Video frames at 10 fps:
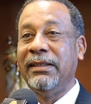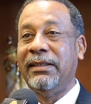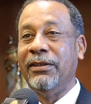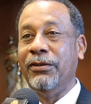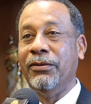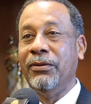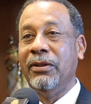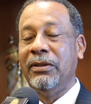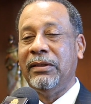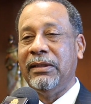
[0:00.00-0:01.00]
to
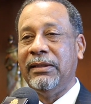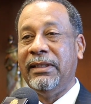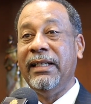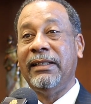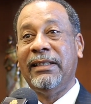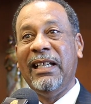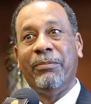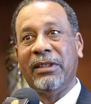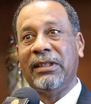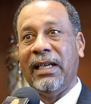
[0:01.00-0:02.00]
dig deep
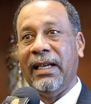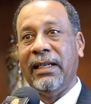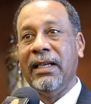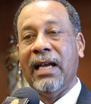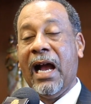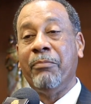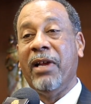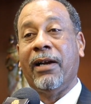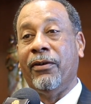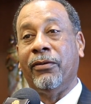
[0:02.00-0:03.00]
and say, I'm
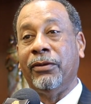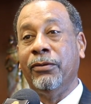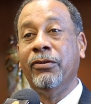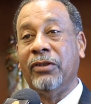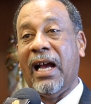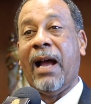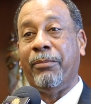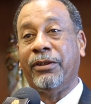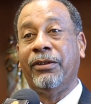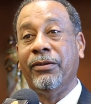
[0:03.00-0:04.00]
not going to lose the
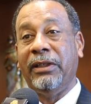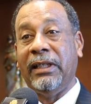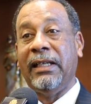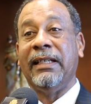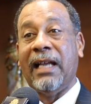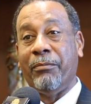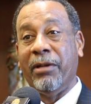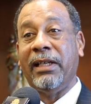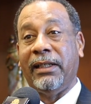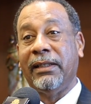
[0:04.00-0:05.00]
opportunity of getting that
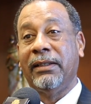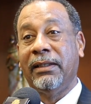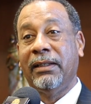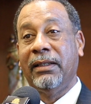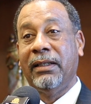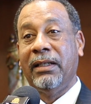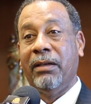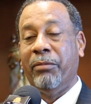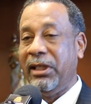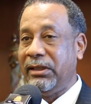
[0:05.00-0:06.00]
money.
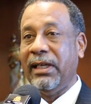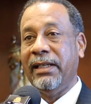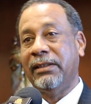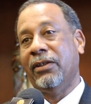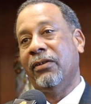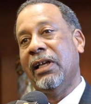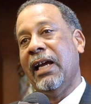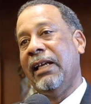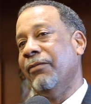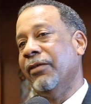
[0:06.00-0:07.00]
But it changed his whole
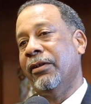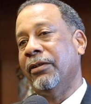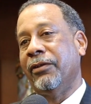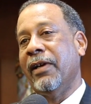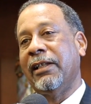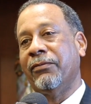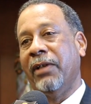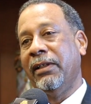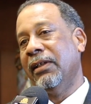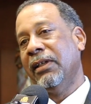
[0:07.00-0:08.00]
life. He went on to
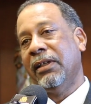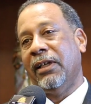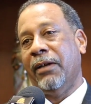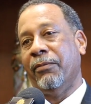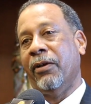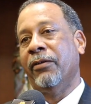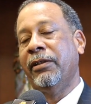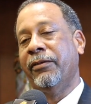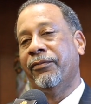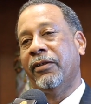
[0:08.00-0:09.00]
graduate
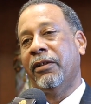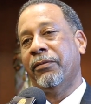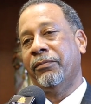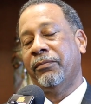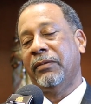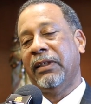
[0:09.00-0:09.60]
early from